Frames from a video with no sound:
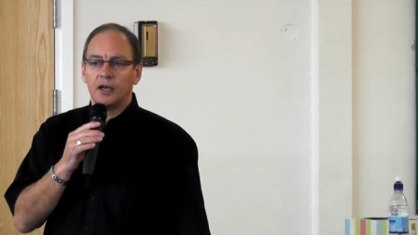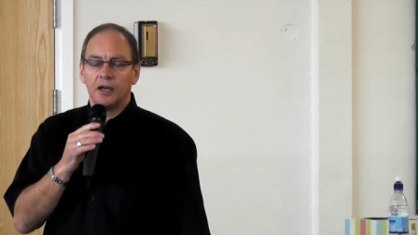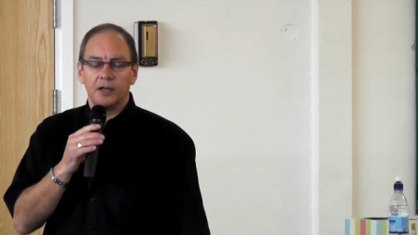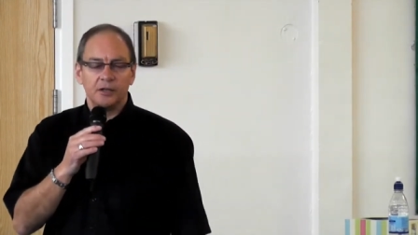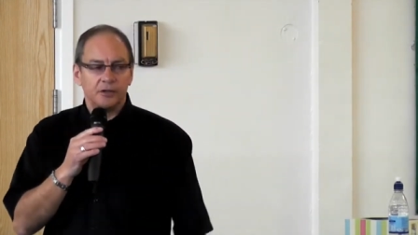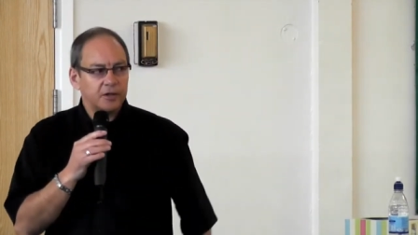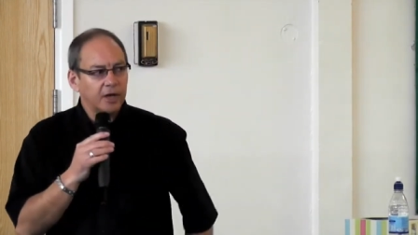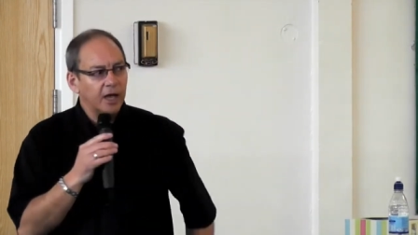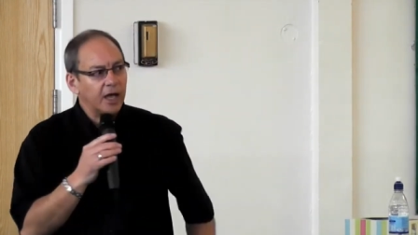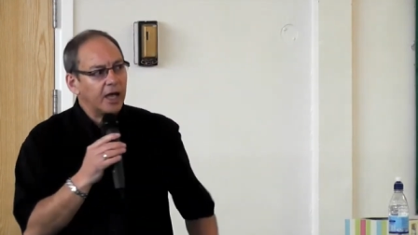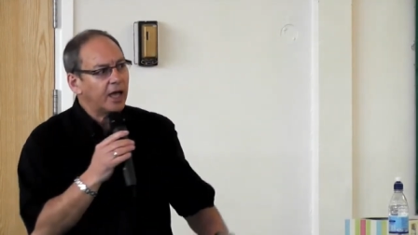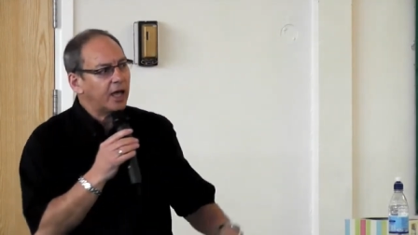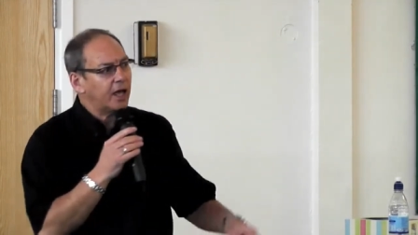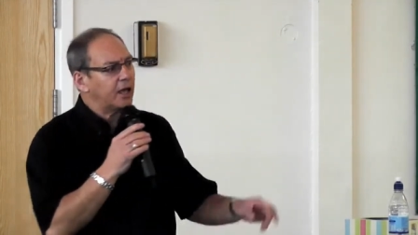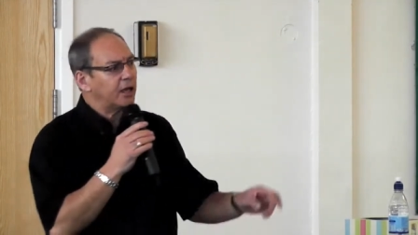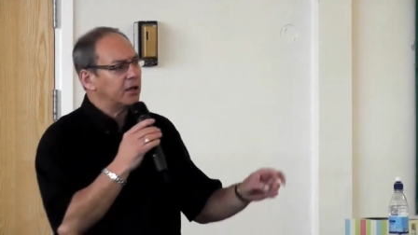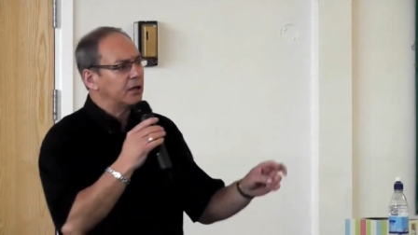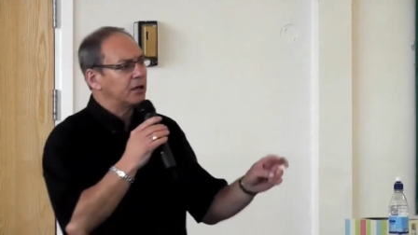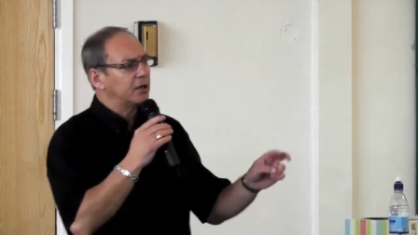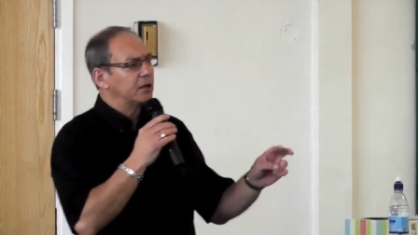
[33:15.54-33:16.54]
And
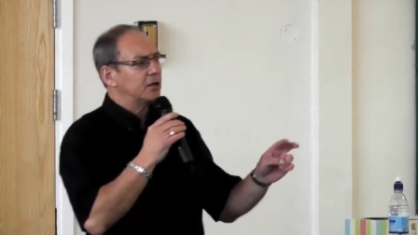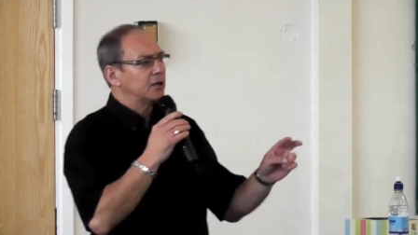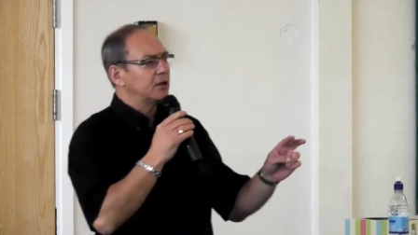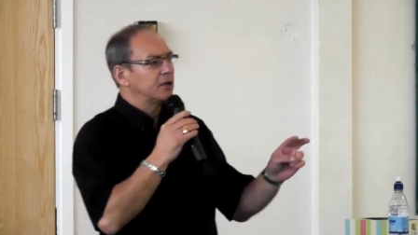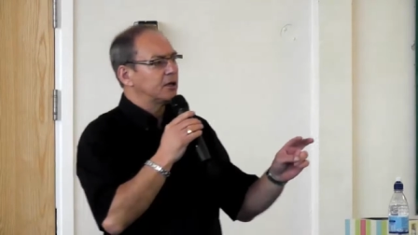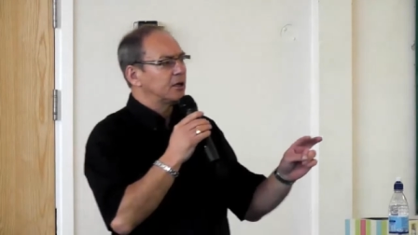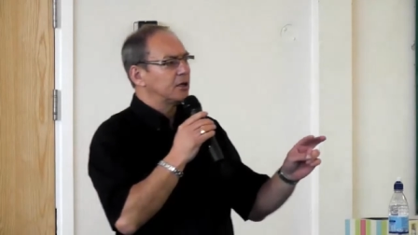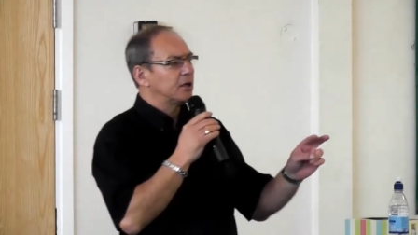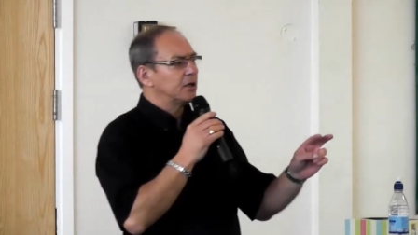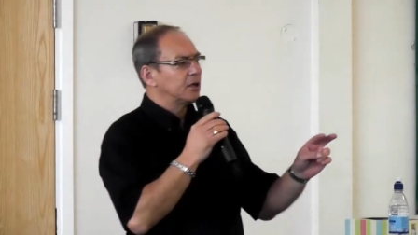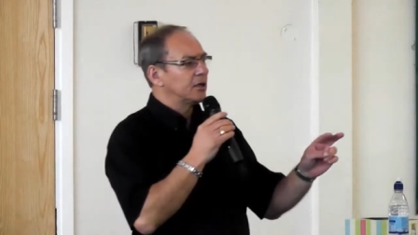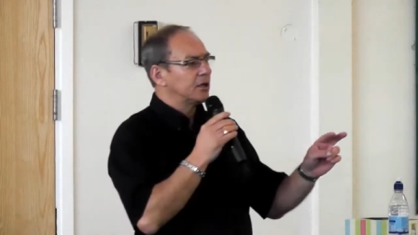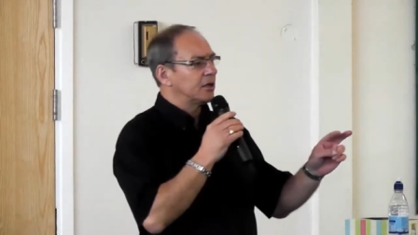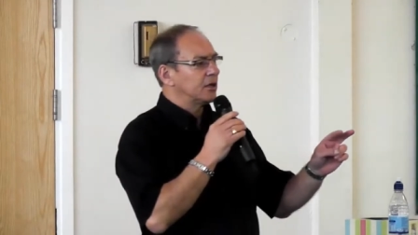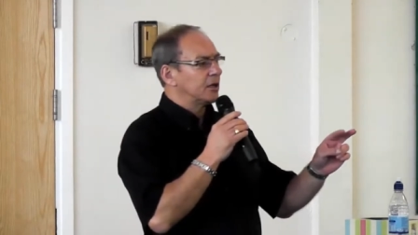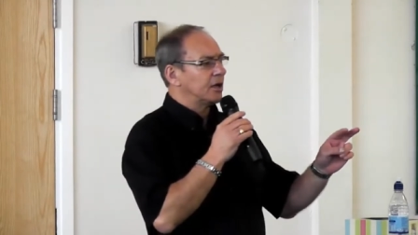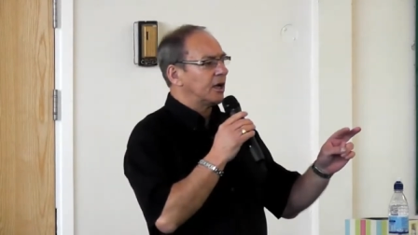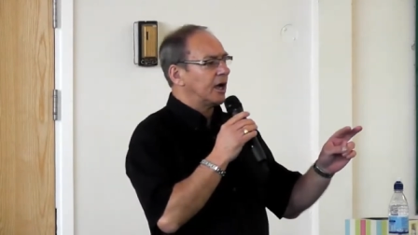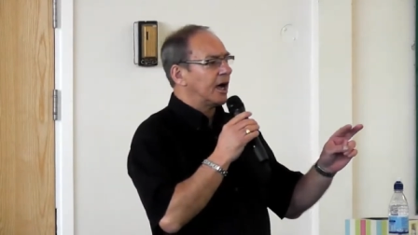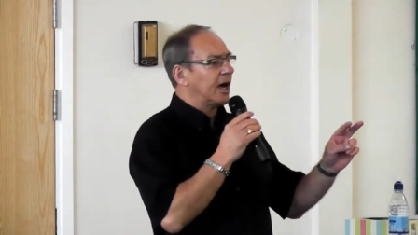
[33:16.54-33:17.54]
there,
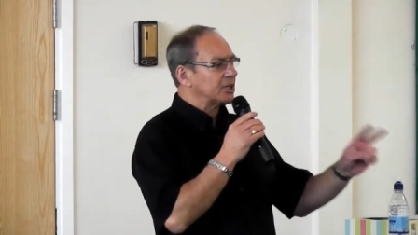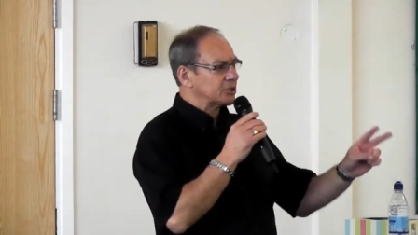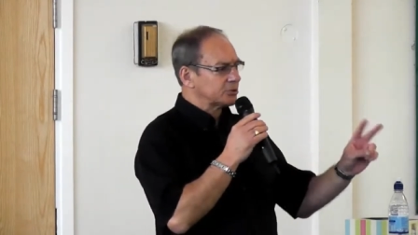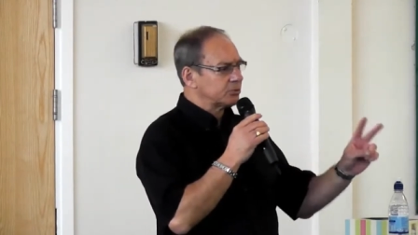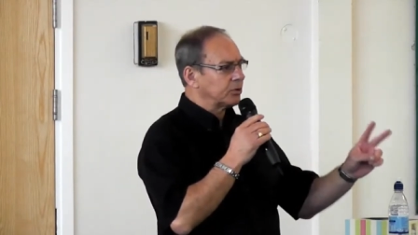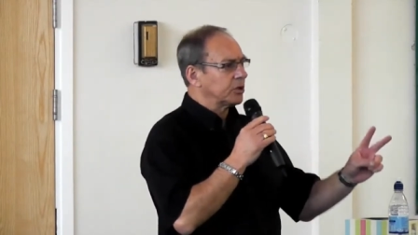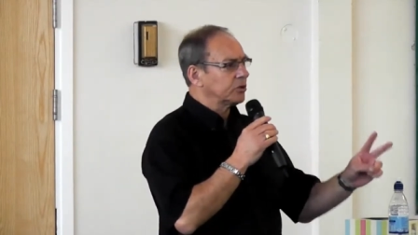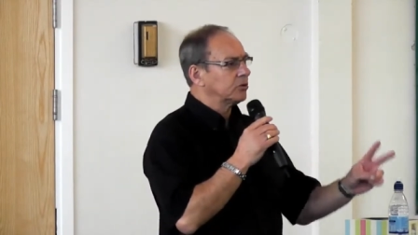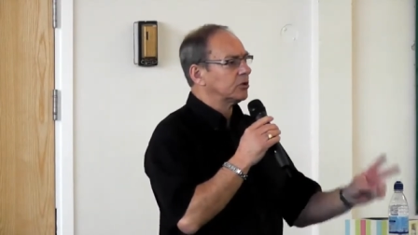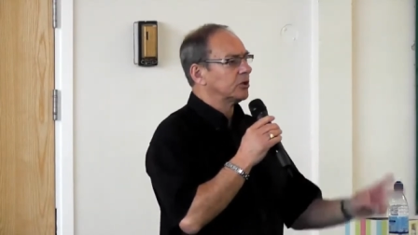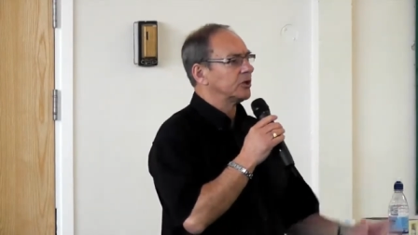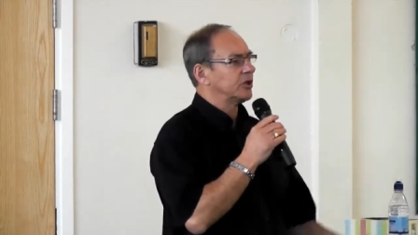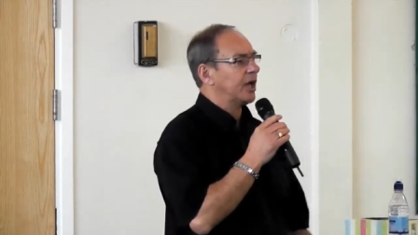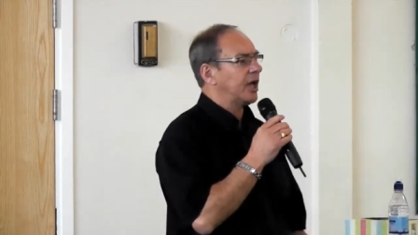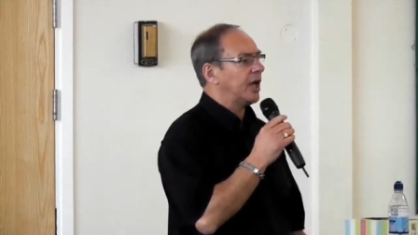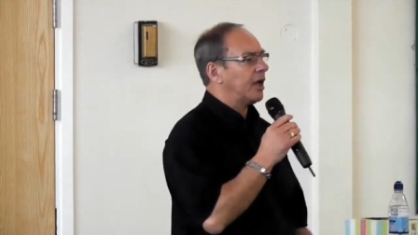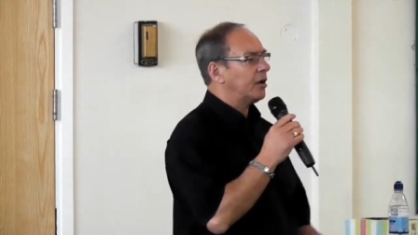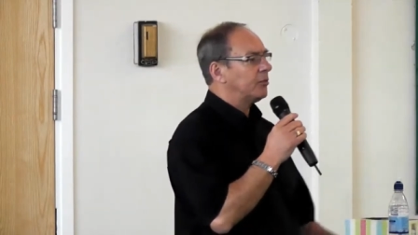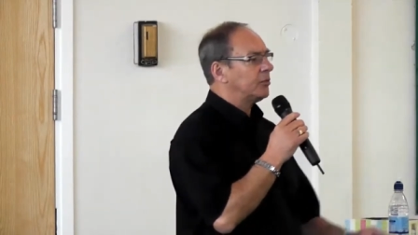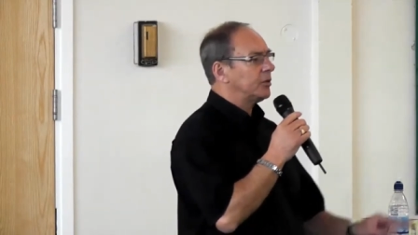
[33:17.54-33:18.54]
as we go
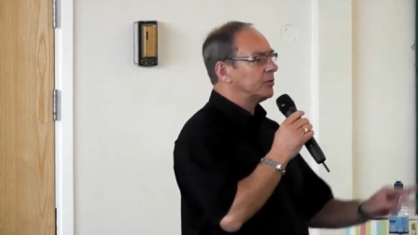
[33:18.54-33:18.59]
there,